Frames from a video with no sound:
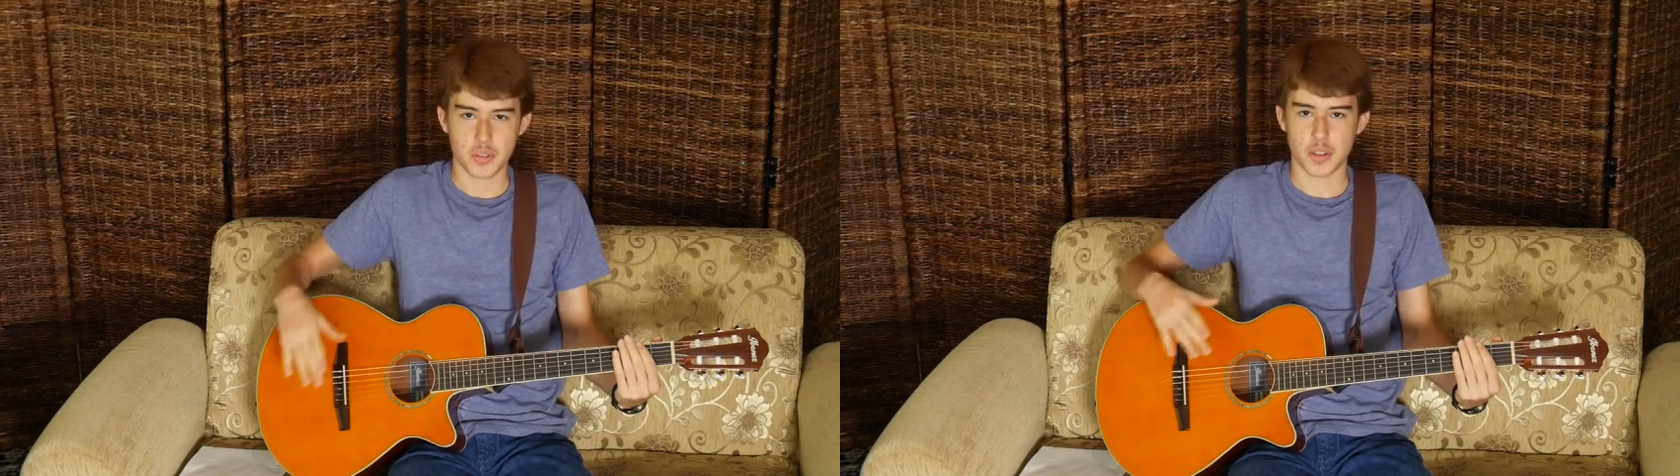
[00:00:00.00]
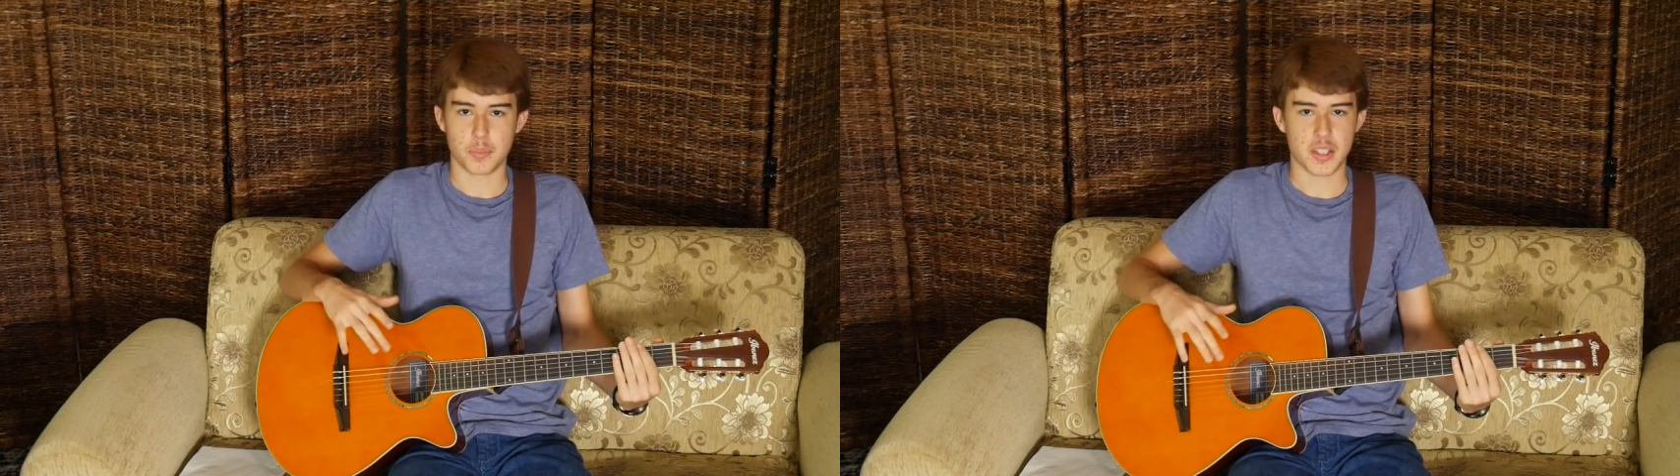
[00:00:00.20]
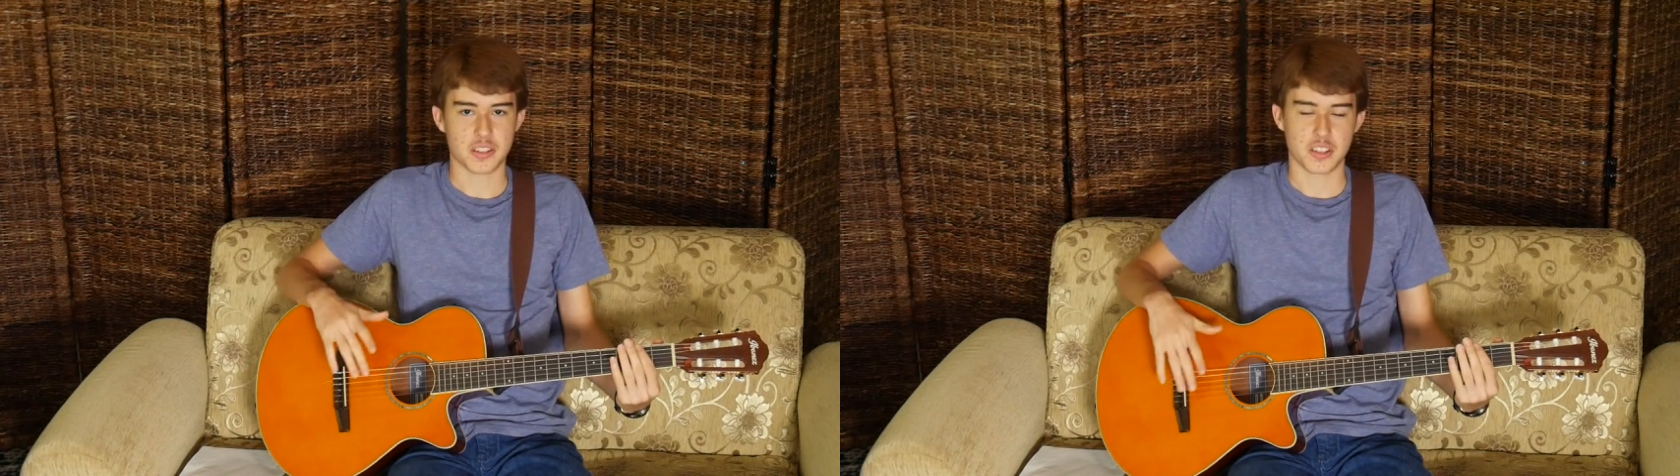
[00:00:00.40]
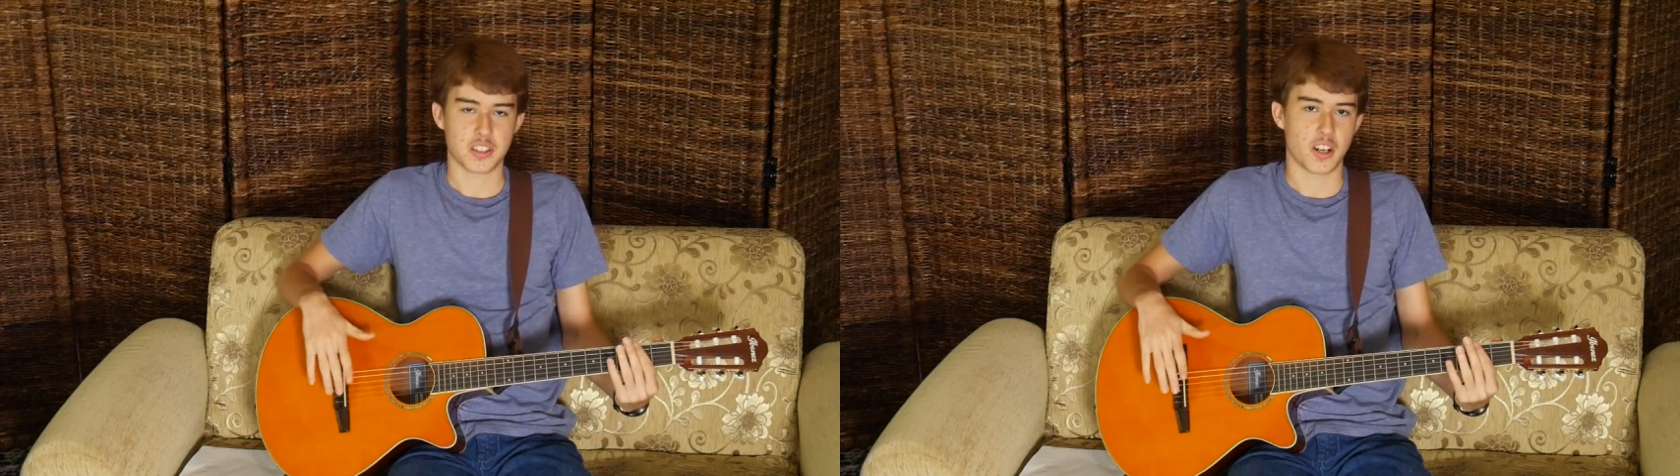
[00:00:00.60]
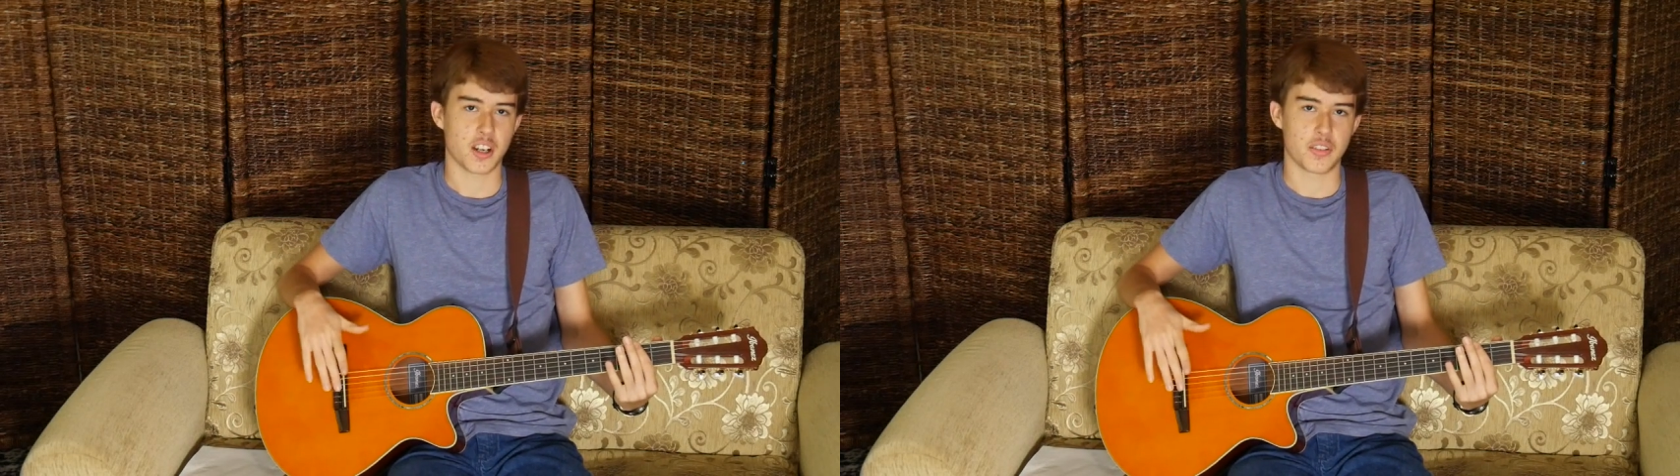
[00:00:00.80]
the best
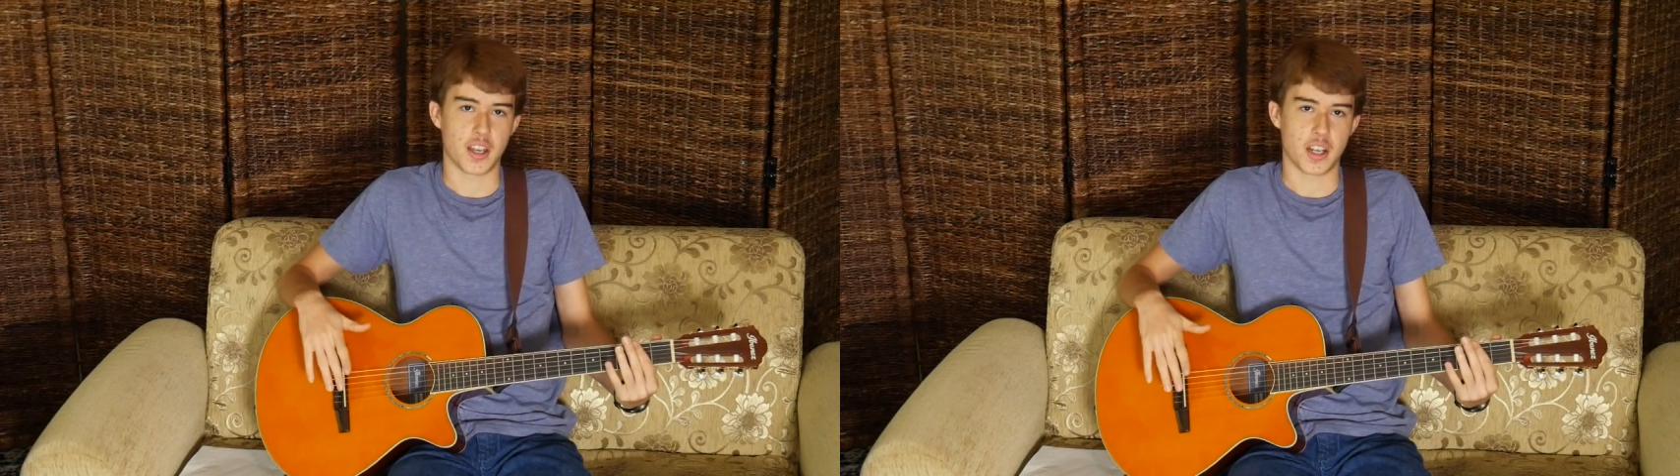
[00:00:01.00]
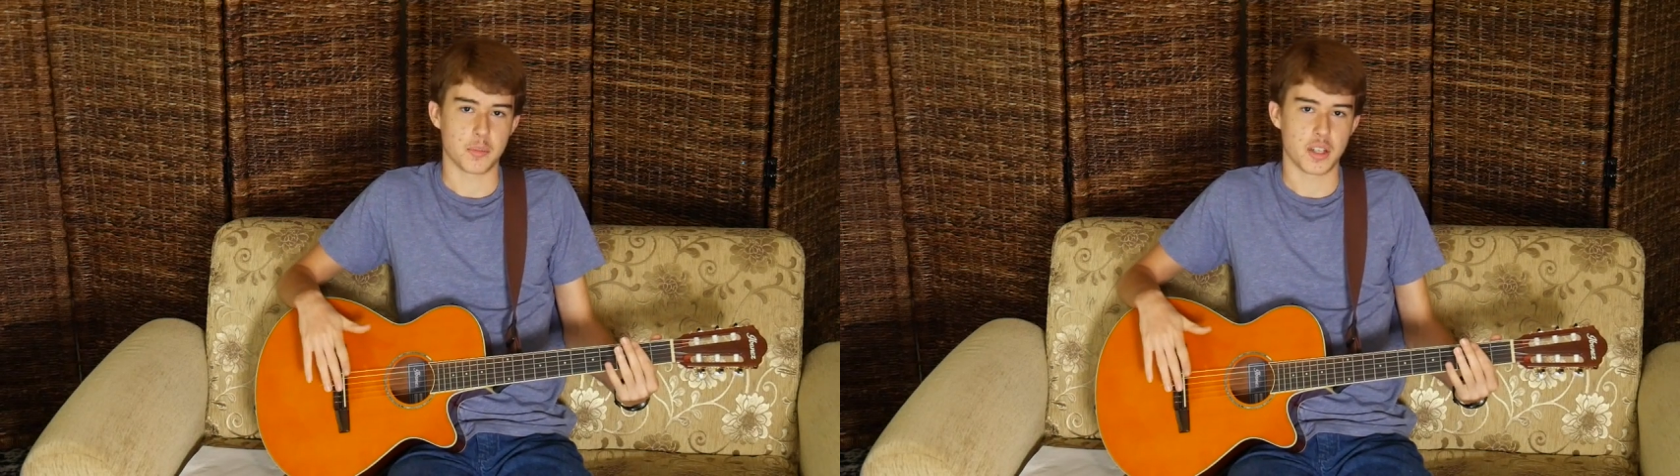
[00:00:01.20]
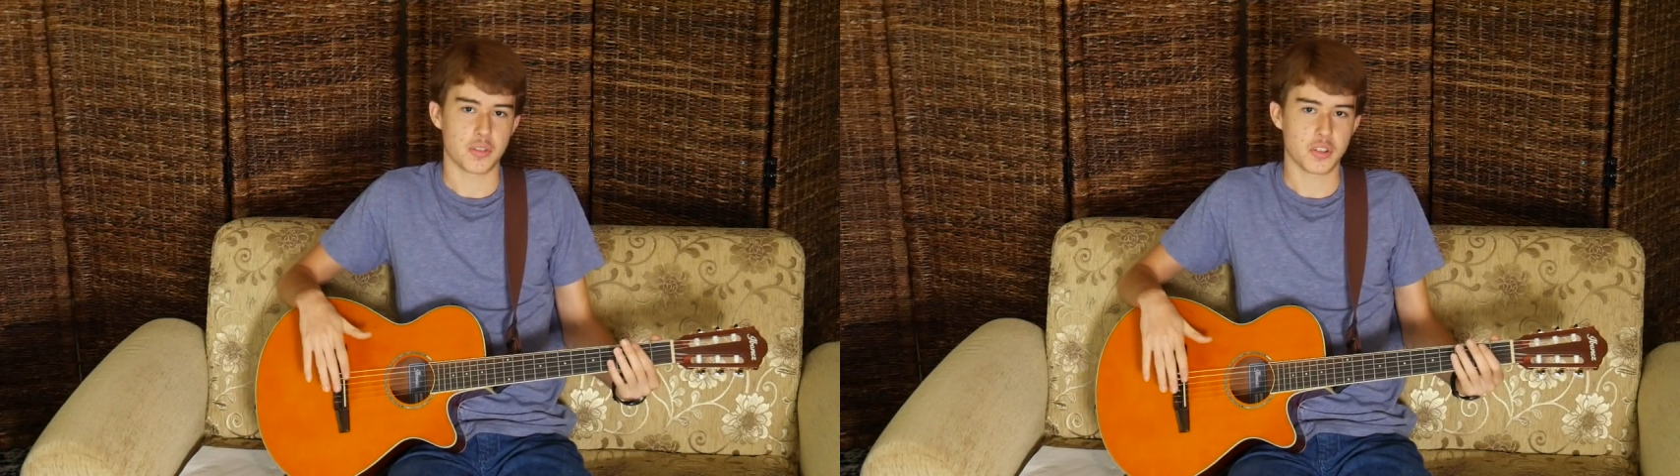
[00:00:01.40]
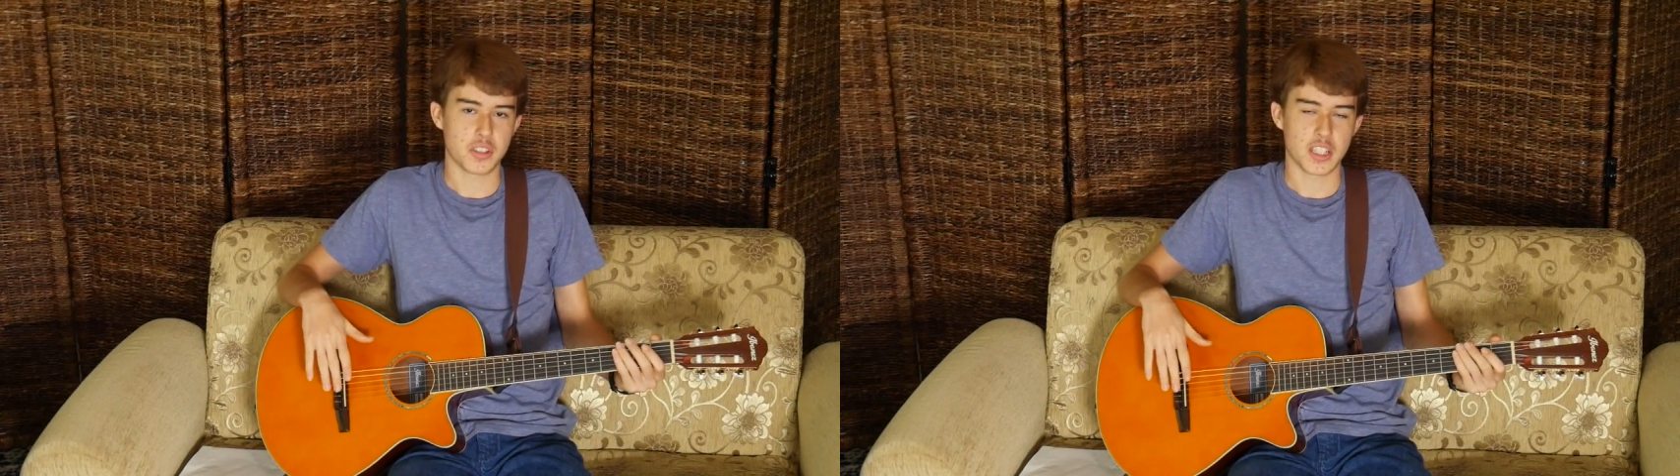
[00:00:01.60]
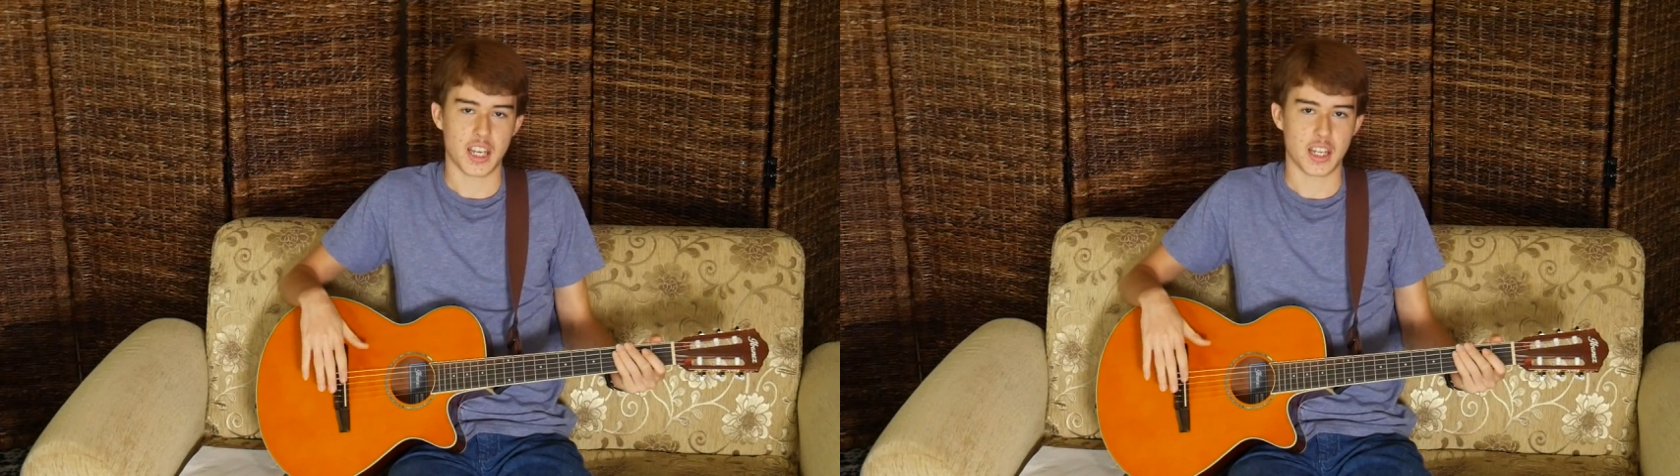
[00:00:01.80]
guitar I've had. I mean, I've
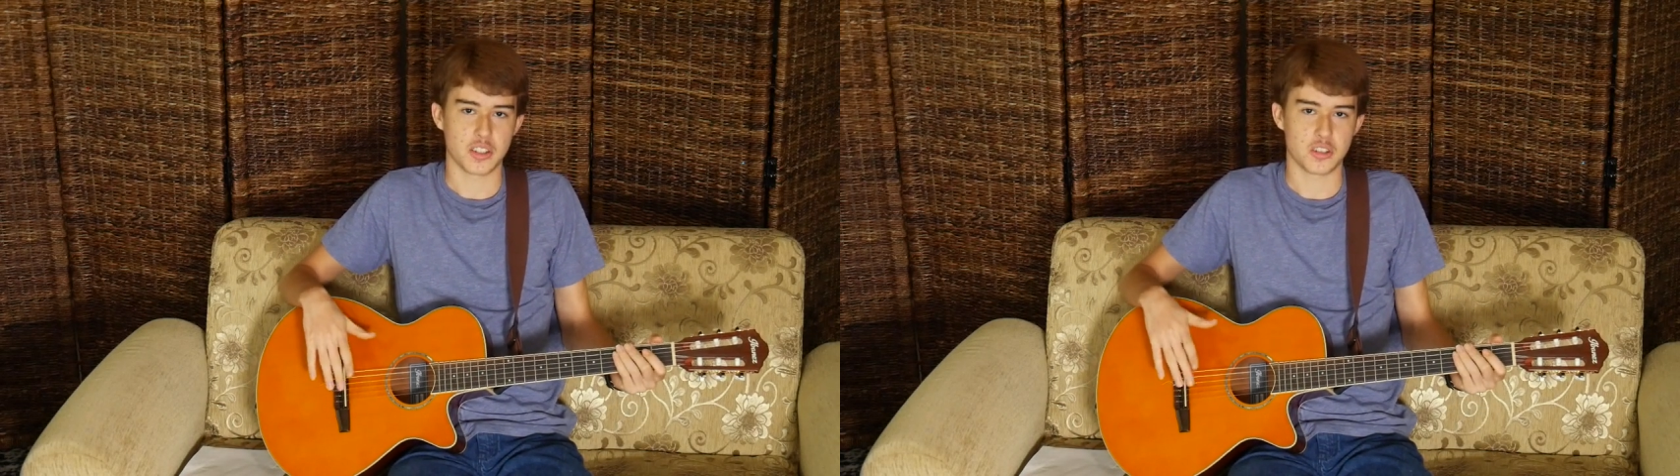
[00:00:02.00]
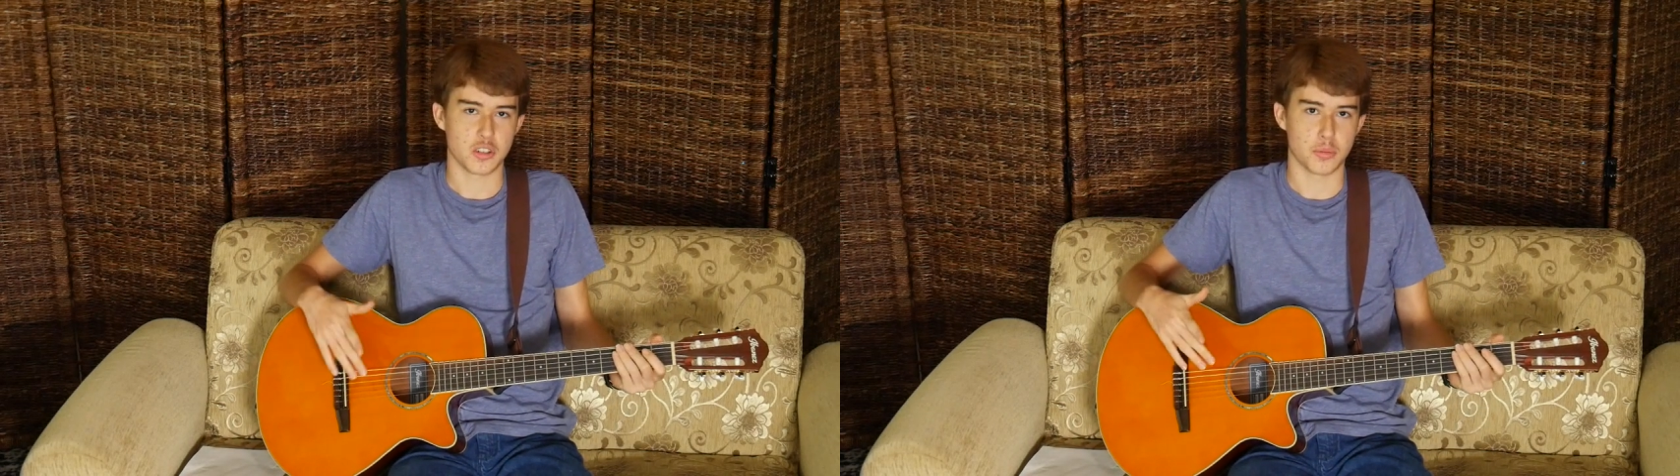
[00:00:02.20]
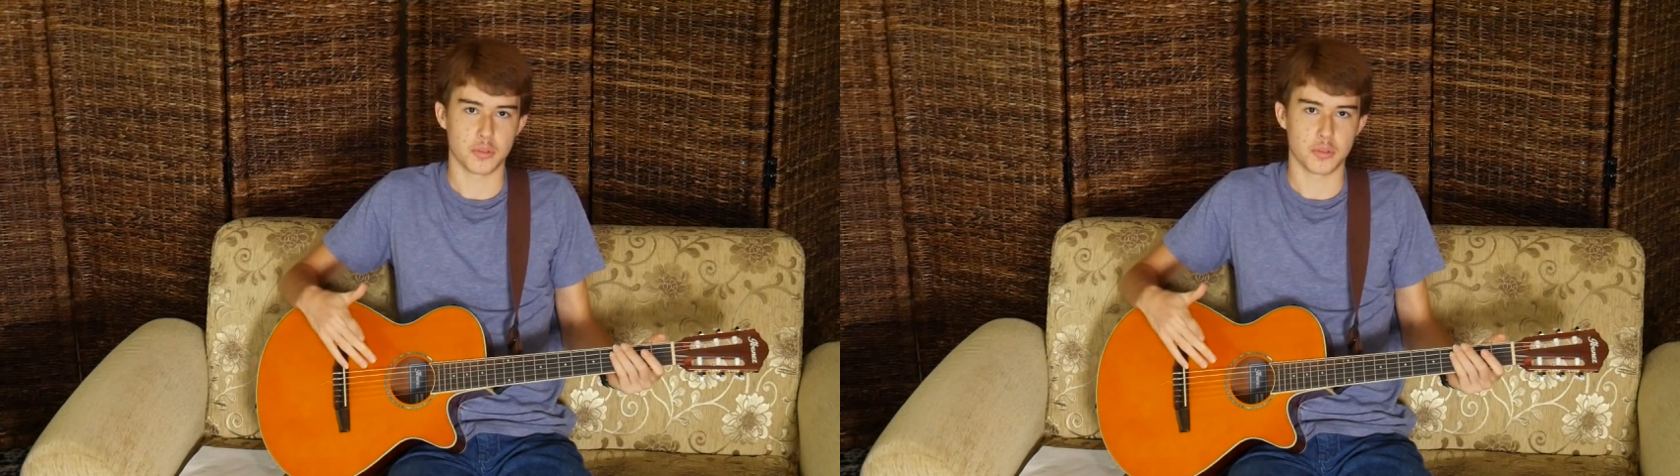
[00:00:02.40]
only had two.